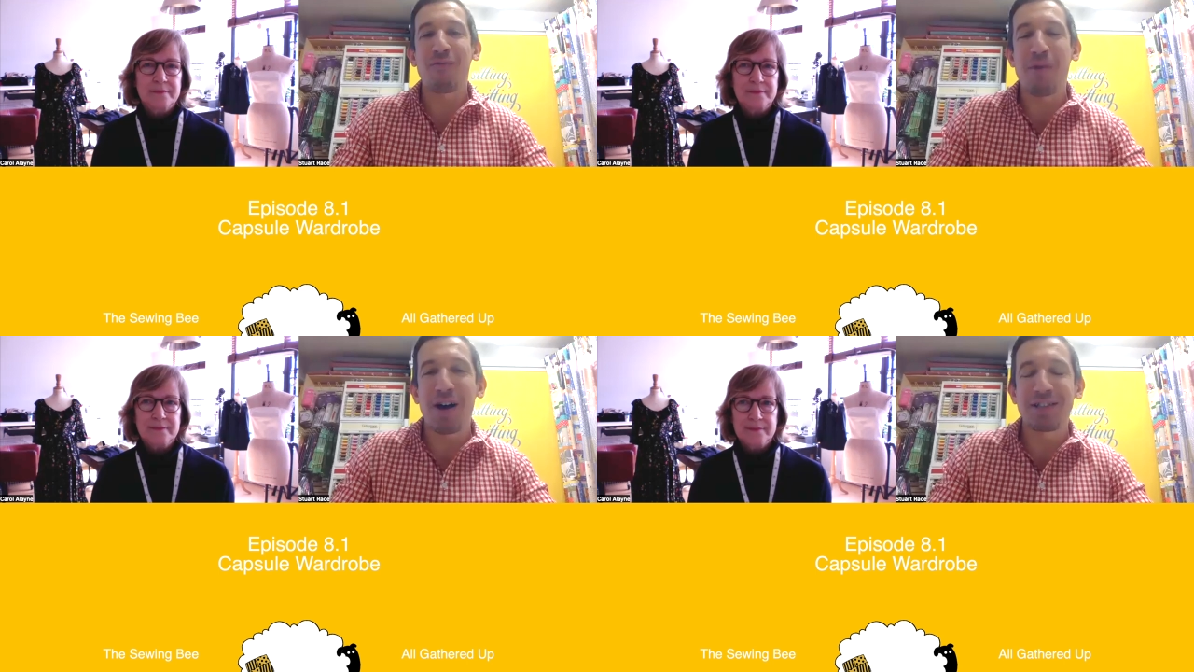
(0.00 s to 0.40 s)

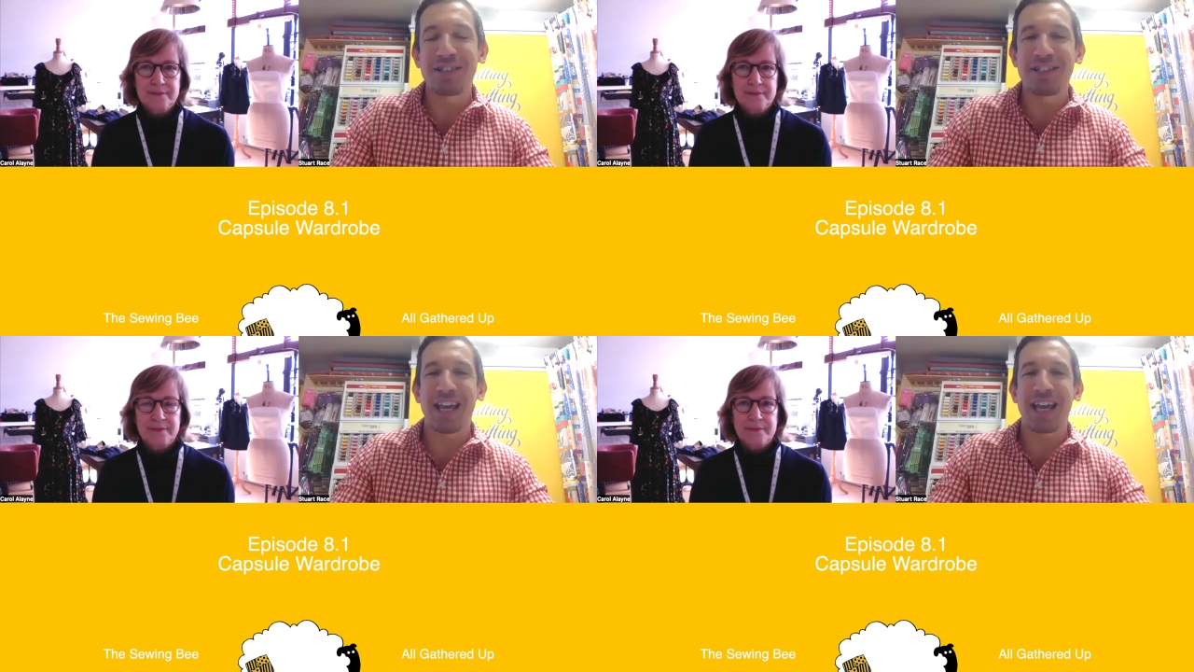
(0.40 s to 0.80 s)
Speaker 1: Master
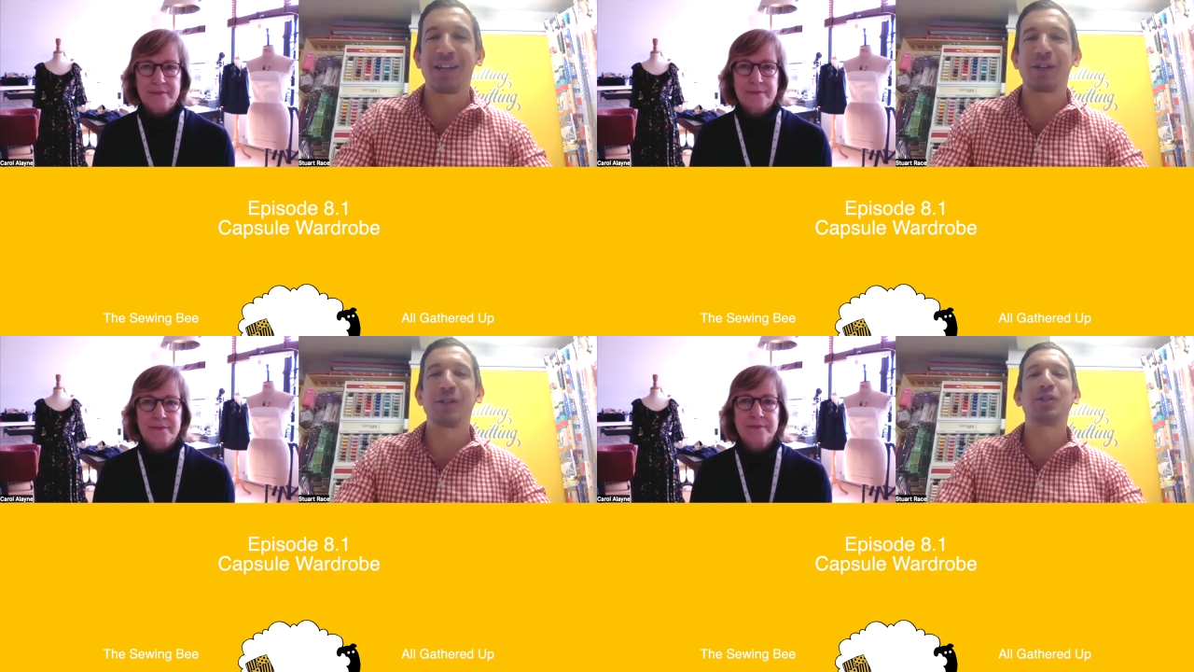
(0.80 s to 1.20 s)
Tailor
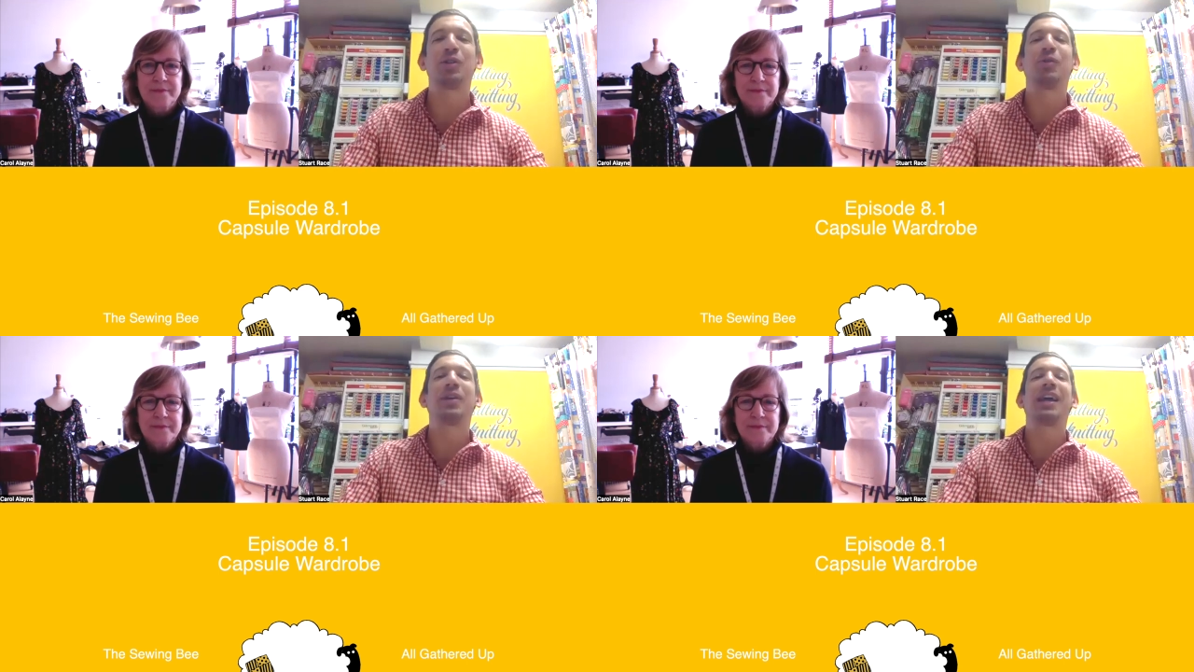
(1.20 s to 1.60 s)

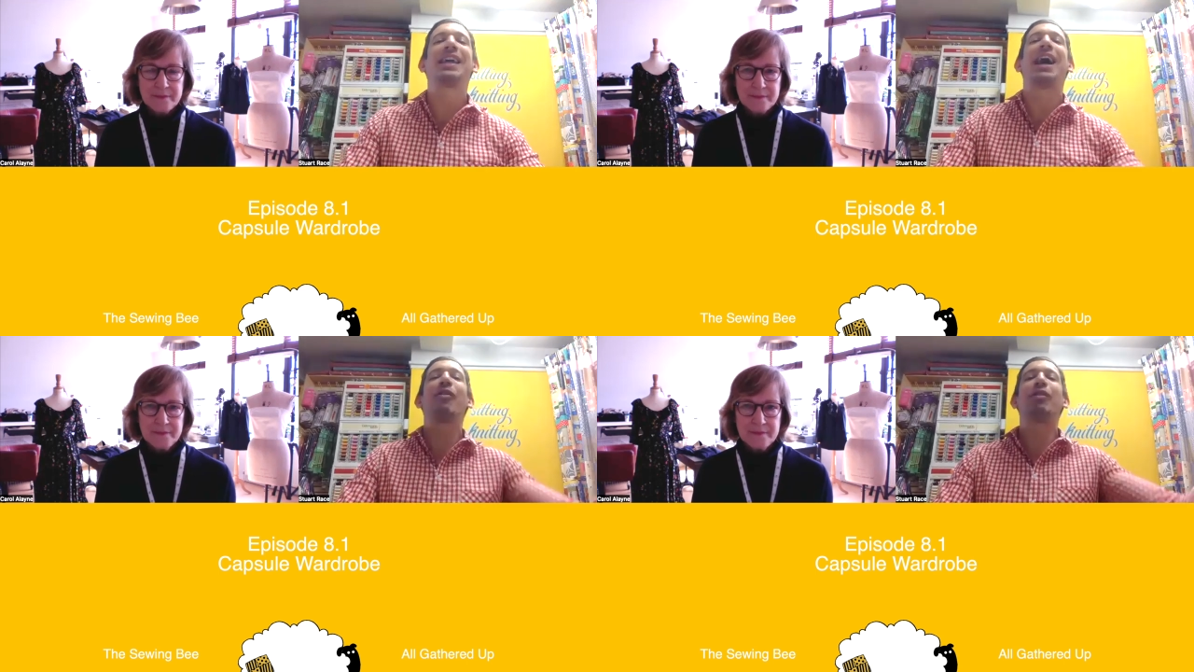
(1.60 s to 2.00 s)
Couturier
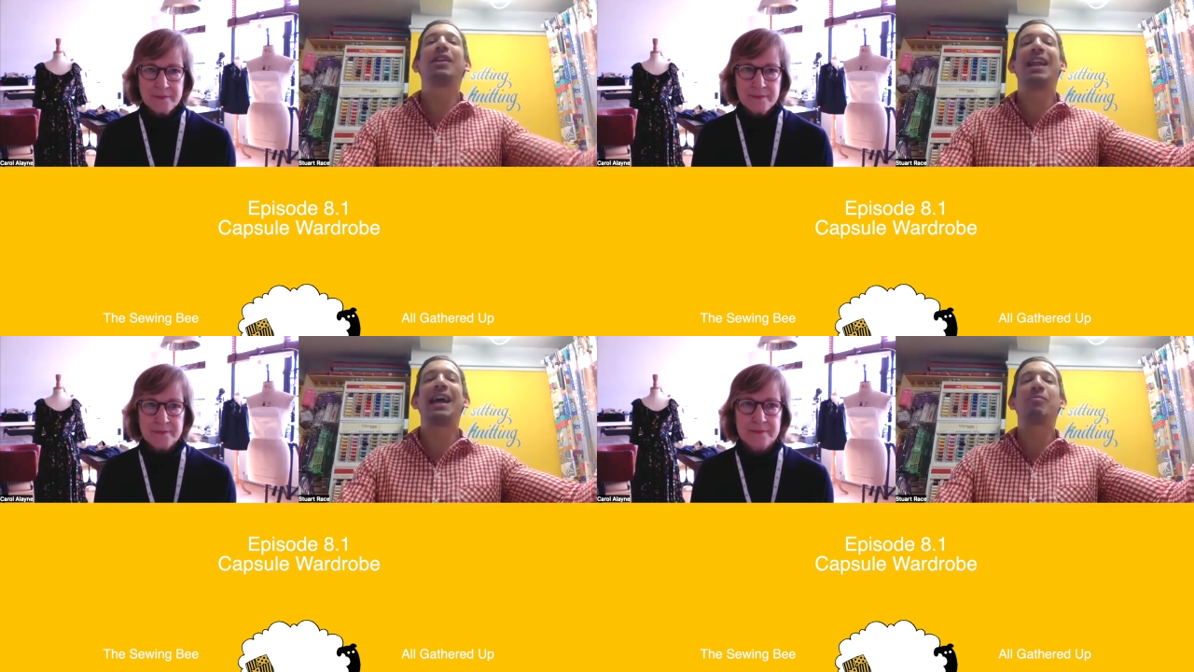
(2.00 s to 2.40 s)
Carol
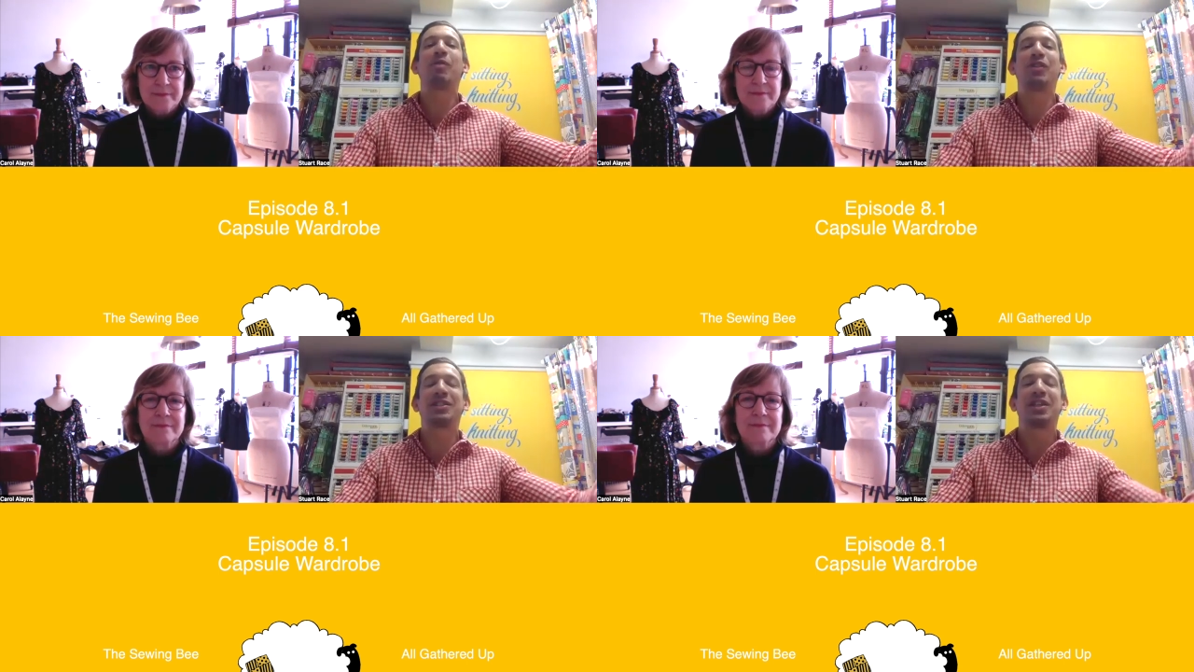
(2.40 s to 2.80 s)
Alayne
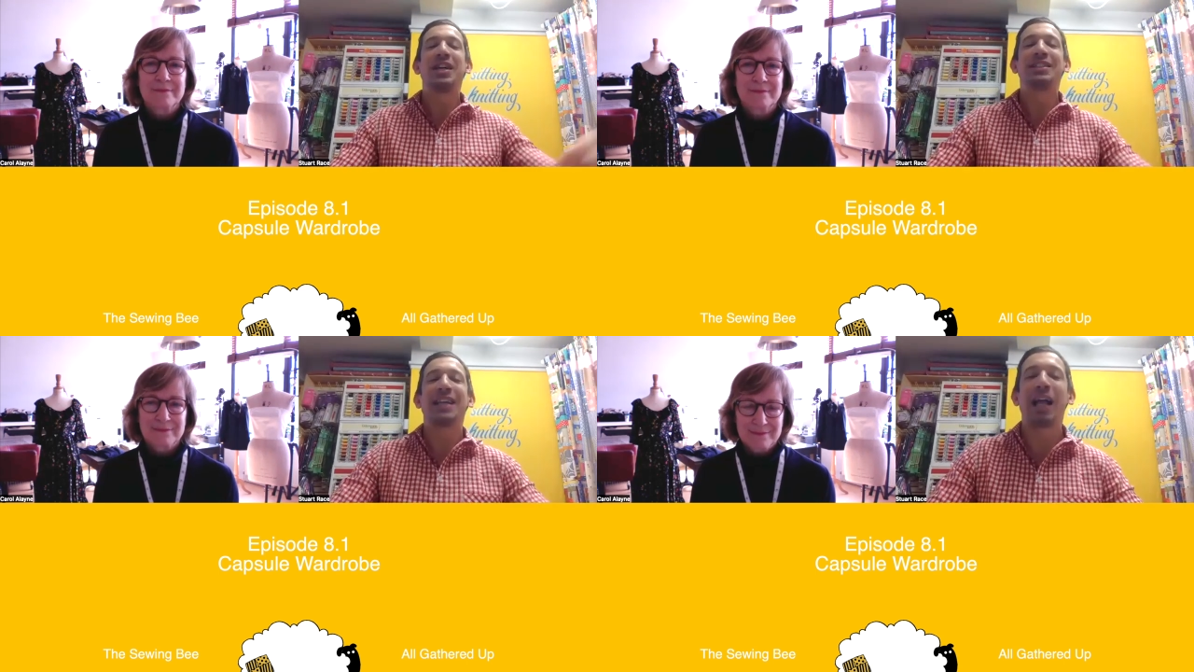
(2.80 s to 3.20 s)
with us
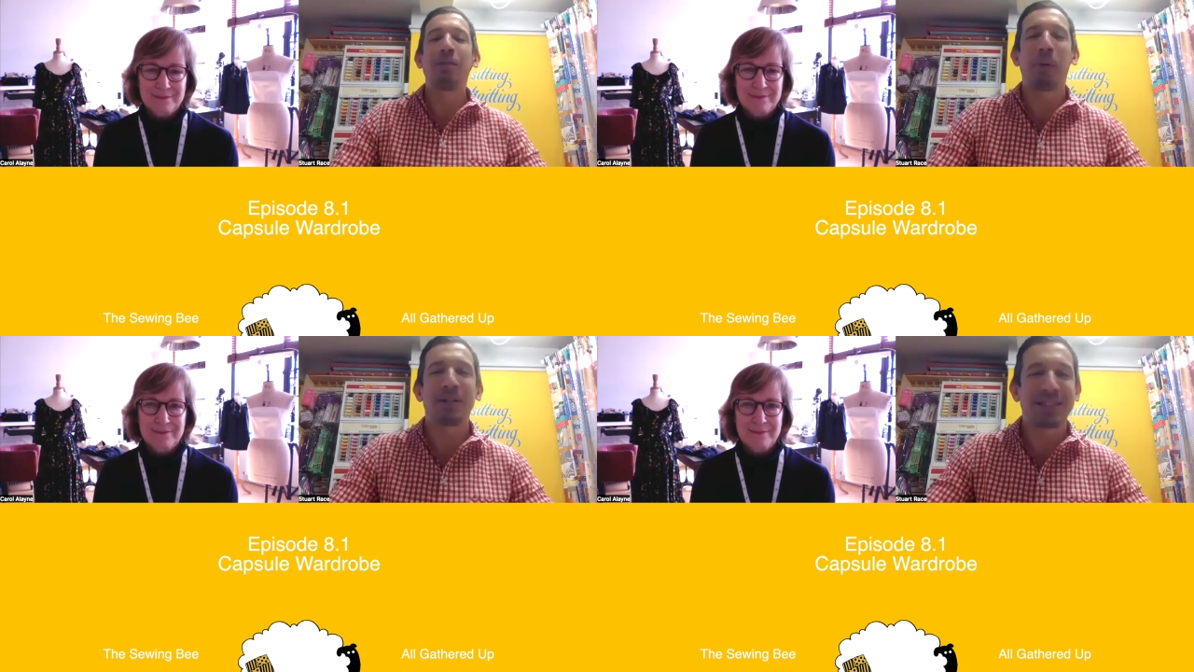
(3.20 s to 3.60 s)
to
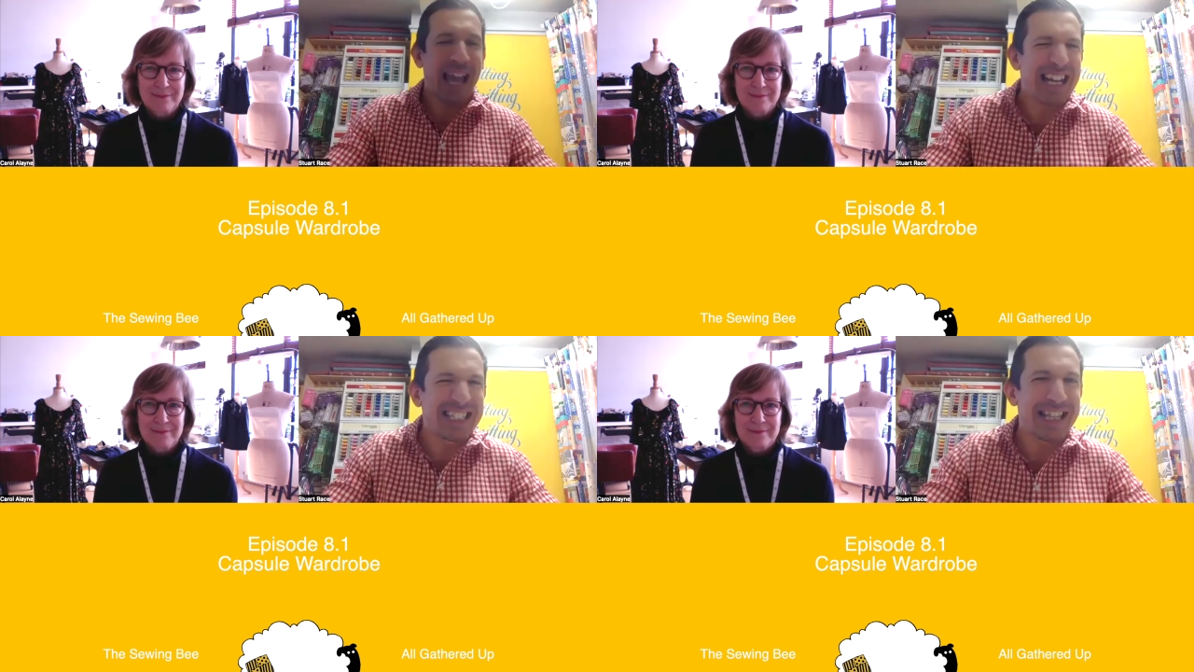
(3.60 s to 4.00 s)
help us
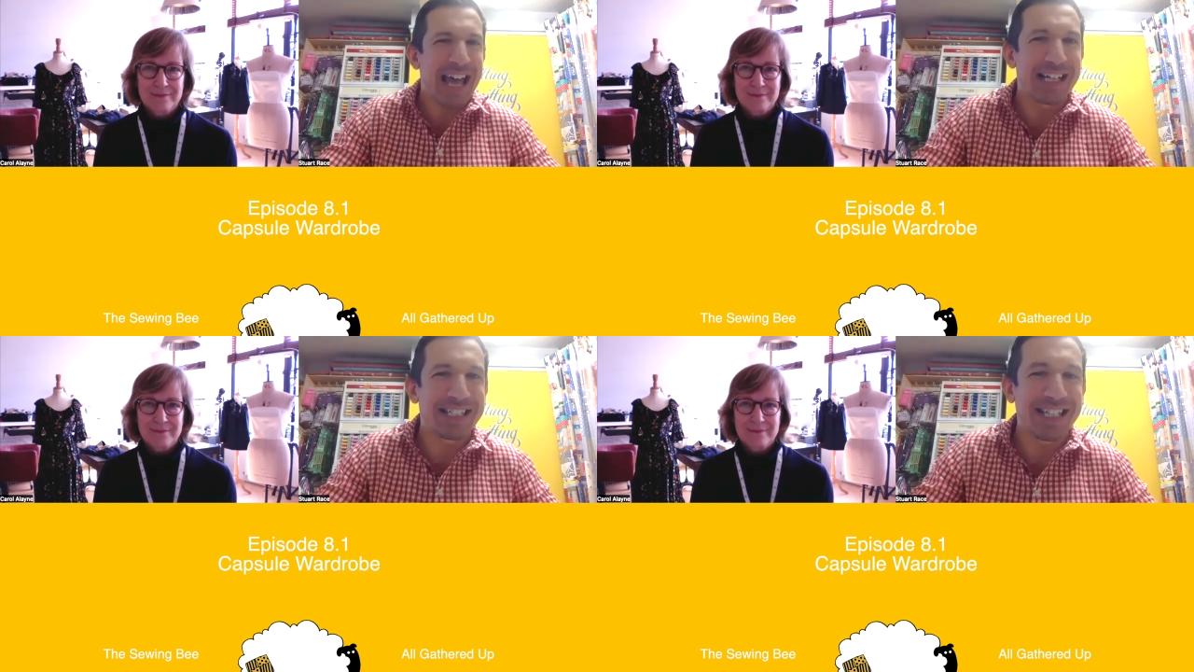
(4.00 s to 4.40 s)
get into that